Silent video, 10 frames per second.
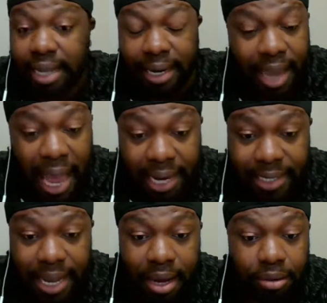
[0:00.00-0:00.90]
They
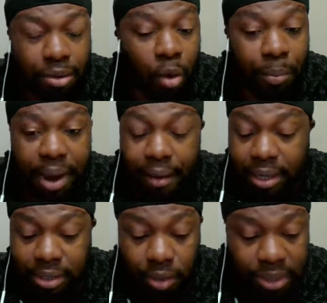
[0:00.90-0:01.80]
lock down.
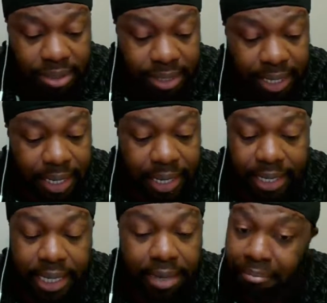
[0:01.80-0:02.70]
Gobert is doing his thing,
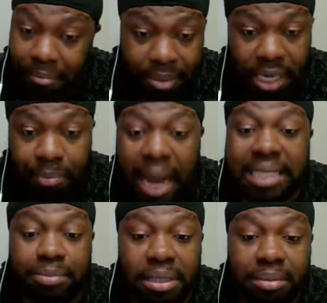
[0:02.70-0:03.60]
and he could
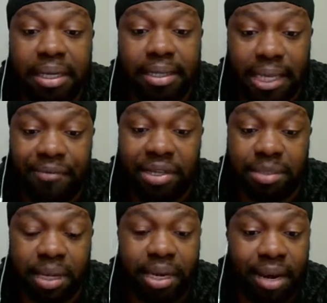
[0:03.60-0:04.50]
possibly be
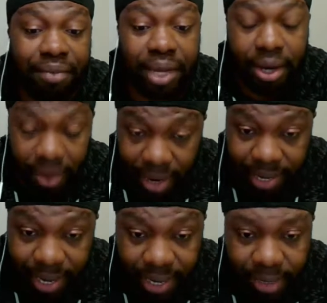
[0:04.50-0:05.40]
Defensive Player of the Year
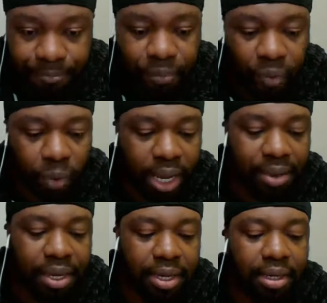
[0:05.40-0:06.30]
again.
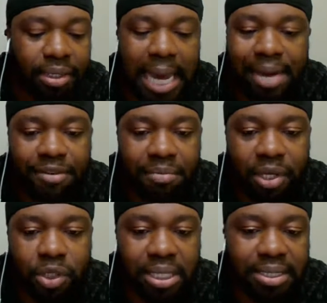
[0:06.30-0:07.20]
Okay, Donovan
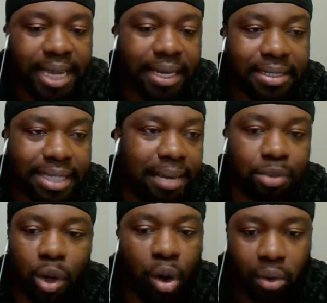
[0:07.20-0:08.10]
Mitchell has taken this
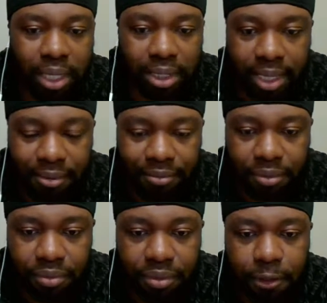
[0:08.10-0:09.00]
game to a whole nother
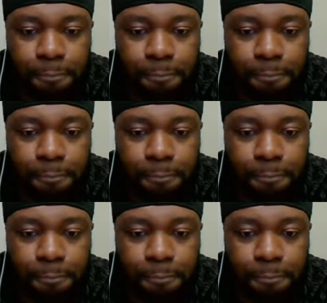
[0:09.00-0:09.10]
level.